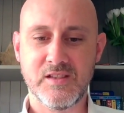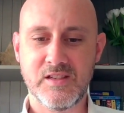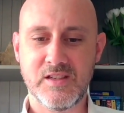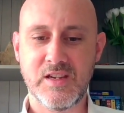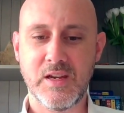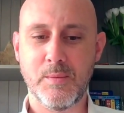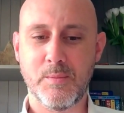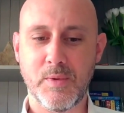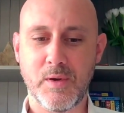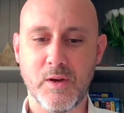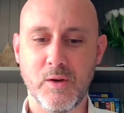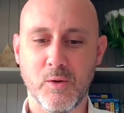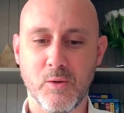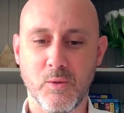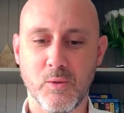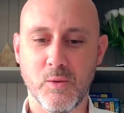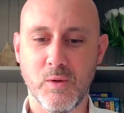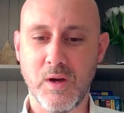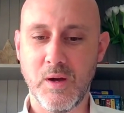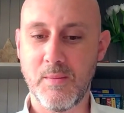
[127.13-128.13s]

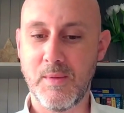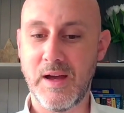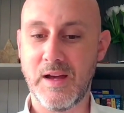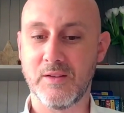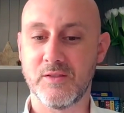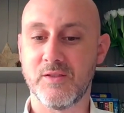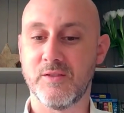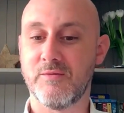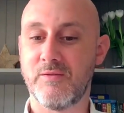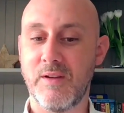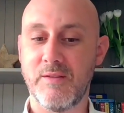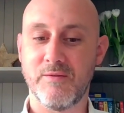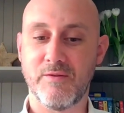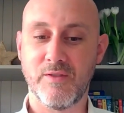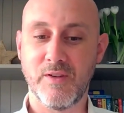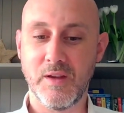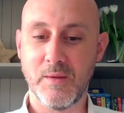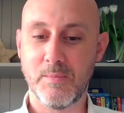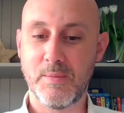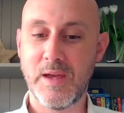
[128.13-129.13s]
Typical amount of
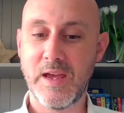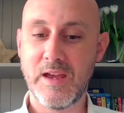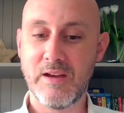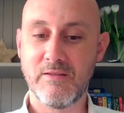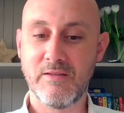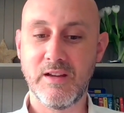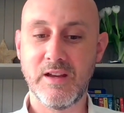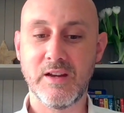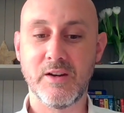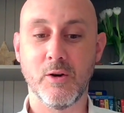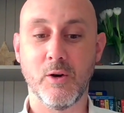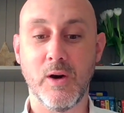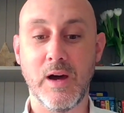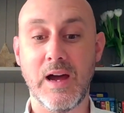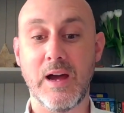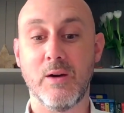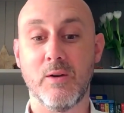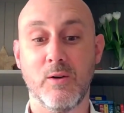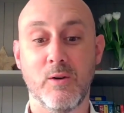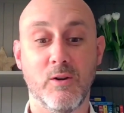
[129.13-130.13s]
rent-free period
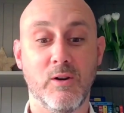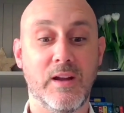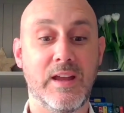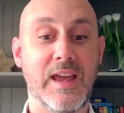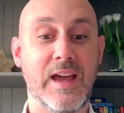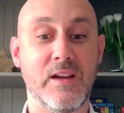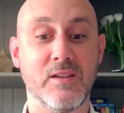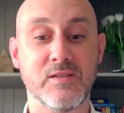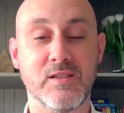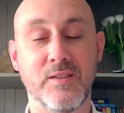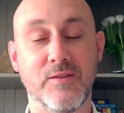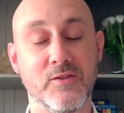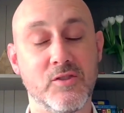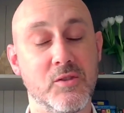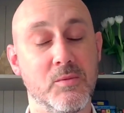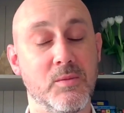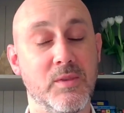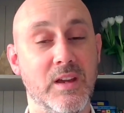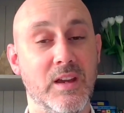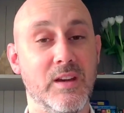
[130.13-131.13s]
or accounting for
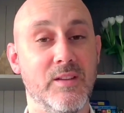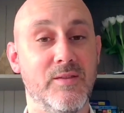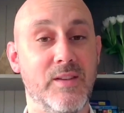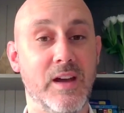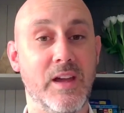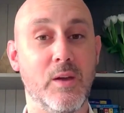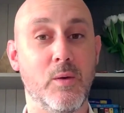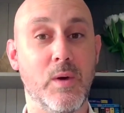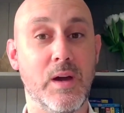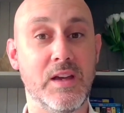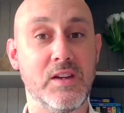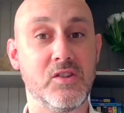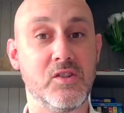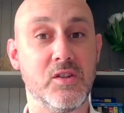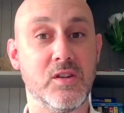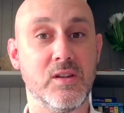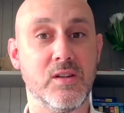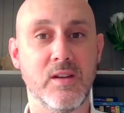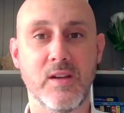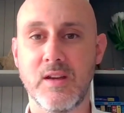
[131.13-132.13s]
something in
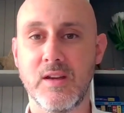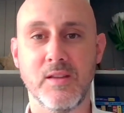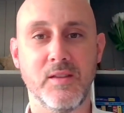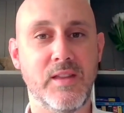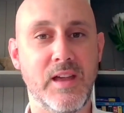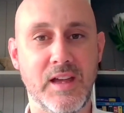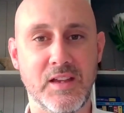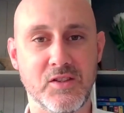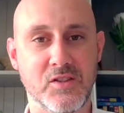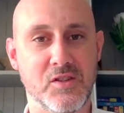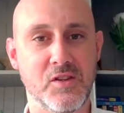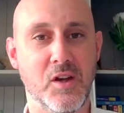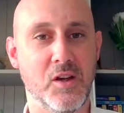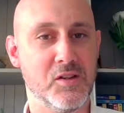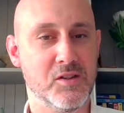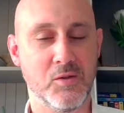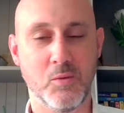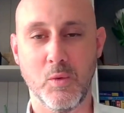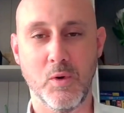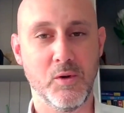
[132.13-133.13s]
evaluation, that's
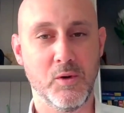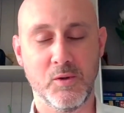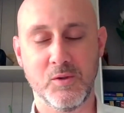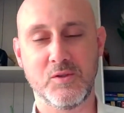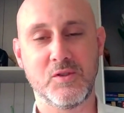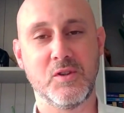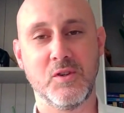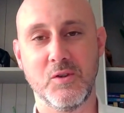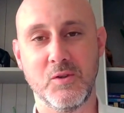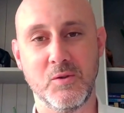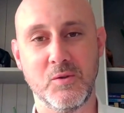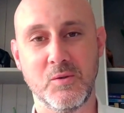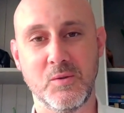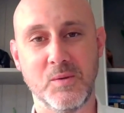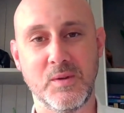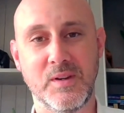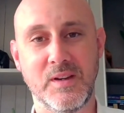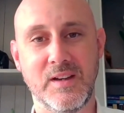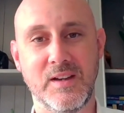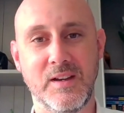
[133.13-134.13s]
not a one or two
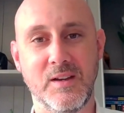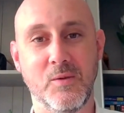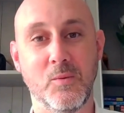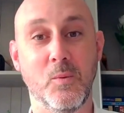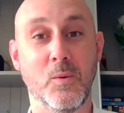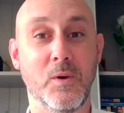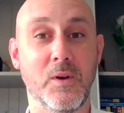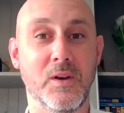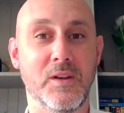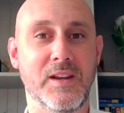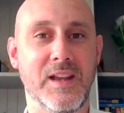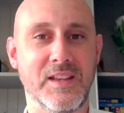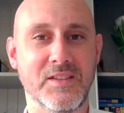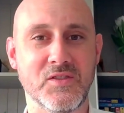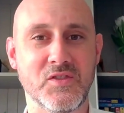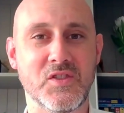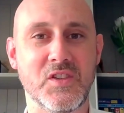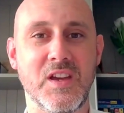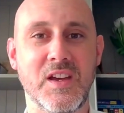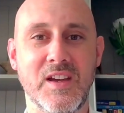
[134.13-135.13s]
word
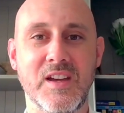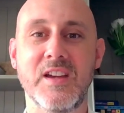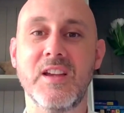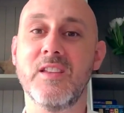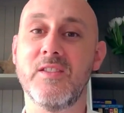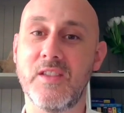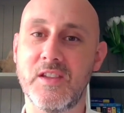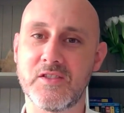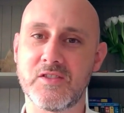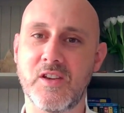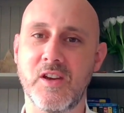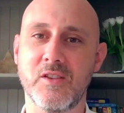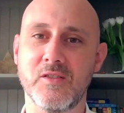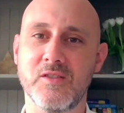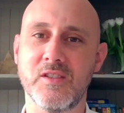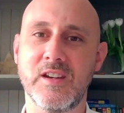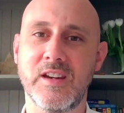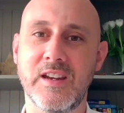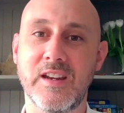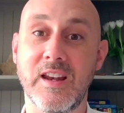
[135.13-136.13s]
answer. That's going
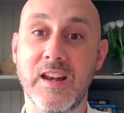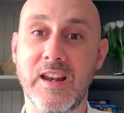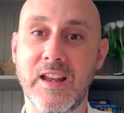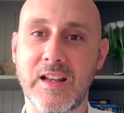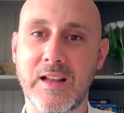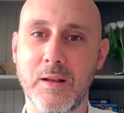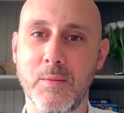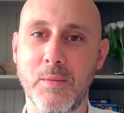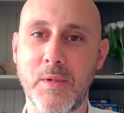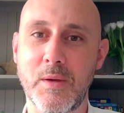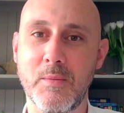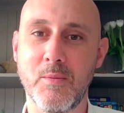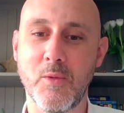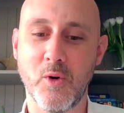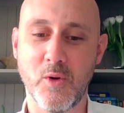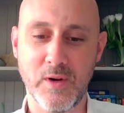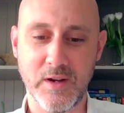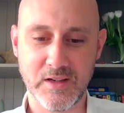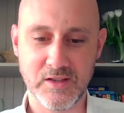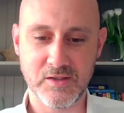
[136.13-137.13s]
to need a little bit
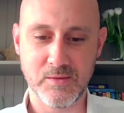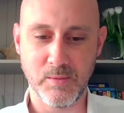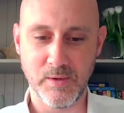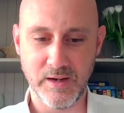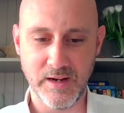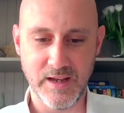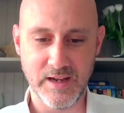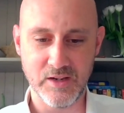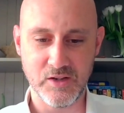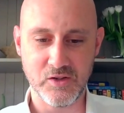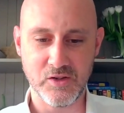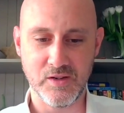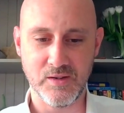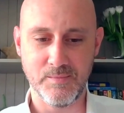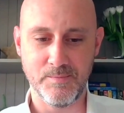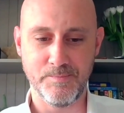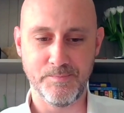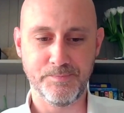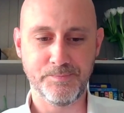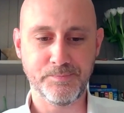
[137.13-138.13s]
more explanation.